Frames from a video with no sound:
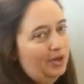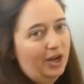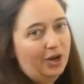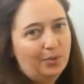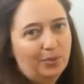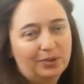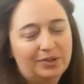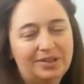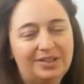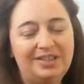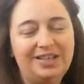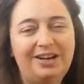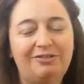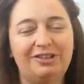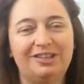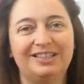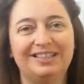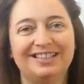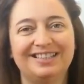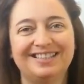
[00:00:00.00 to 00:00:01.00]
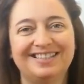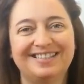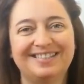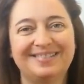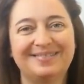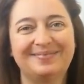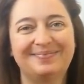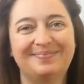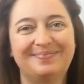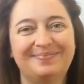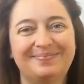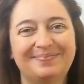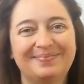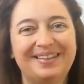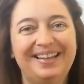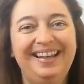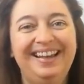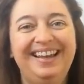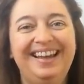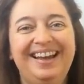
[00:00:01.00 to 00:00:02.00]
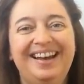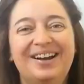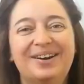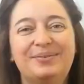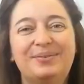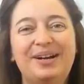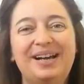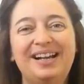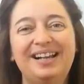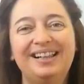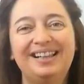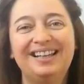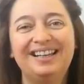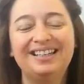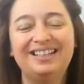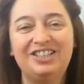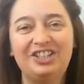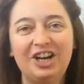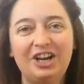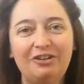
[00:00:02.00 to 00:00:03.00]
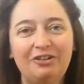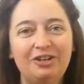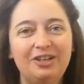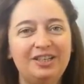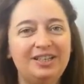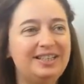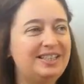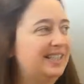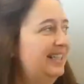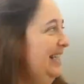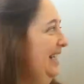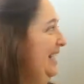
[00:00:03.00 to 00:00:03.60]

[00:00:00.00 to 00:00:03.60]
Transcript: know what a gerund is? Well, a gerund